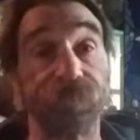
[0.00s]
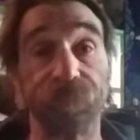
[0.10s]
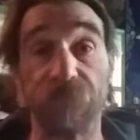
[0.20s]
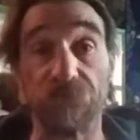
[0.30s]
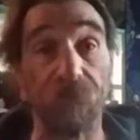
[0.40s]

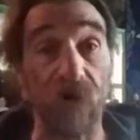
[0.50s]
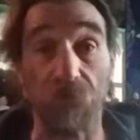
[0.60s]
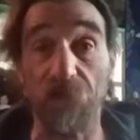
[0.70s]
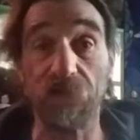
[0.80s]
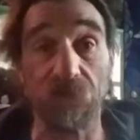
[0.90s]
It's about a
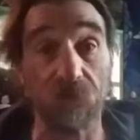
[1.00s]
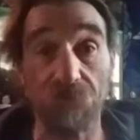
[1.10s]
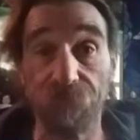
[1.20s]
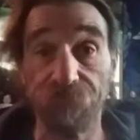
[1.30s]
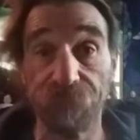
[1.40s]
weed killer.
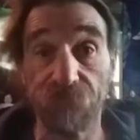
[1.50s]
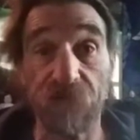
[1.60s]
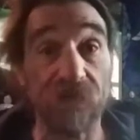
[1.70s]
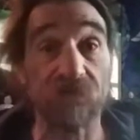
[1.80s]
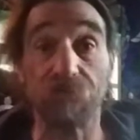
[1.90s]

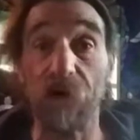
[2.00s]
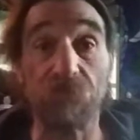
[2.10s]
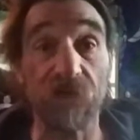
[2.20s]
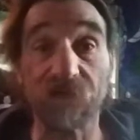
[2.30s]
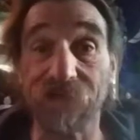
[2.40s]
It's about
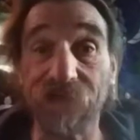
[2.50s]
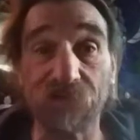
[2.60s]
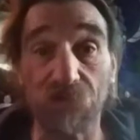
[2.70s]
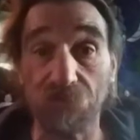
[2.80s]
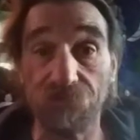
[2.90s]

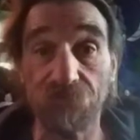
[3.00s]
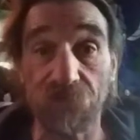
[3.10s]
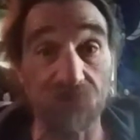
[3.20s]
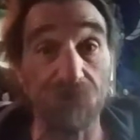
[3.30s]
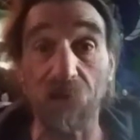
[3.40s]
Monsanto.
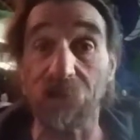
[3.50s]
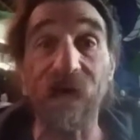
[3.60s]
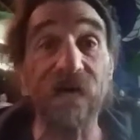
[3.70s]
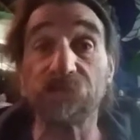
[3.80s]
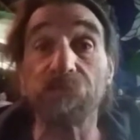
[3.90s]
It's about
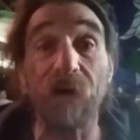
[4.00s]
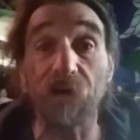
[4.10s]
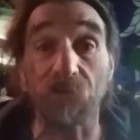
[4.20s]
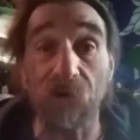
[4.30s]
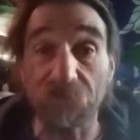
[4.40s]
lies. It's about
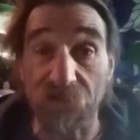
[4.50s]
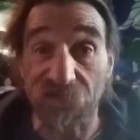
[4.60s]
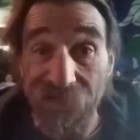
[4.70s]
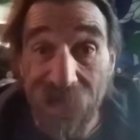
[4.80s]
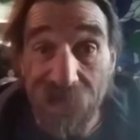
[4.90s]
corruption of
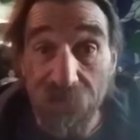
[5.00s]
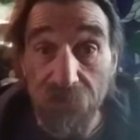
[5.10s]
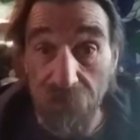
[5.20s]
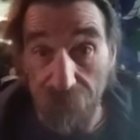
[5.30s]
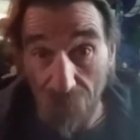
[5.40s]

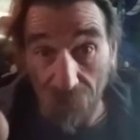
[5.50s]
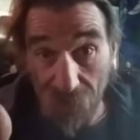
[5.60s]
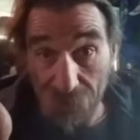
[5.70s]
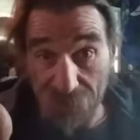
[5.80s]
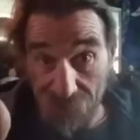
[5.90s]
science. It's about what
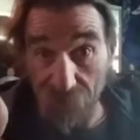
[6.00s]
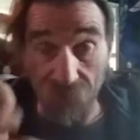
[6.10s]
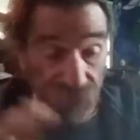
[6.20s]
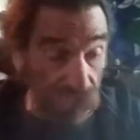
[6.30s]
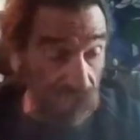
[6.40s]
I've been telling
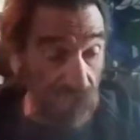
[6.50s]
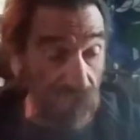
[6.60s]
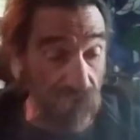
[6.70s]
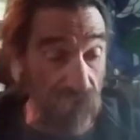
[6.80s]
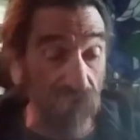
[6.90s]
you for a
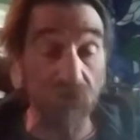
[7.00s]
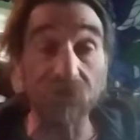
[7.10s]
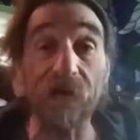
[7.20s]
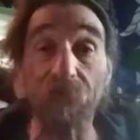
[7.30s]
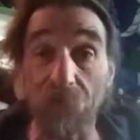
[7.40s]
long, long
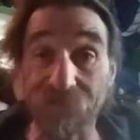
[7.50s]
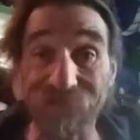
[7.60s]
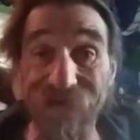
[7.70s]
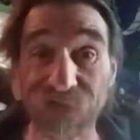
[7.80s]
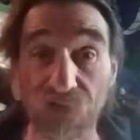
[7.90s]
time.
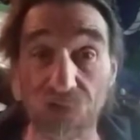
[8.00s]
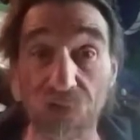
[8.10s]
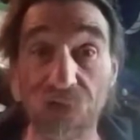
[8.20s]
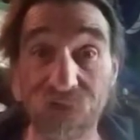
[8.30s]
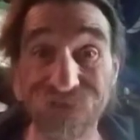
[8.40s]

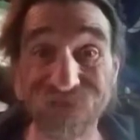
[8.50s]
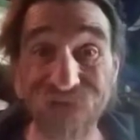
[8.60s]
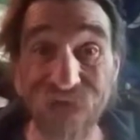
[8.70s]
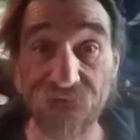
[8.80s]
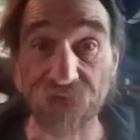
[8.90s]
Monsanto
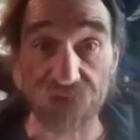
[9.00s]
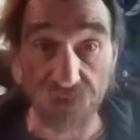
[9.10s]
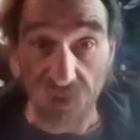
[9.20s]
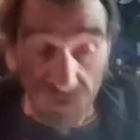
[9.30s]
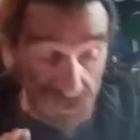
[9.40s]

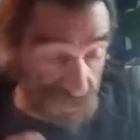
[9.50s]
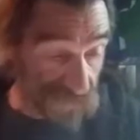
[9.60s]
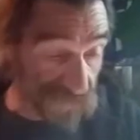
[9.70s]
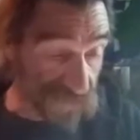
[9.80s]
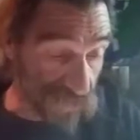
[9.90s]
Science. We're
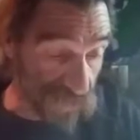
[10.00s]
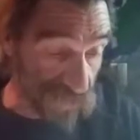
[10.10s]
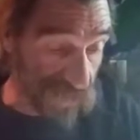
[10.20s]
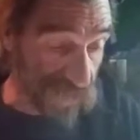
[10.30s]
going to talk a little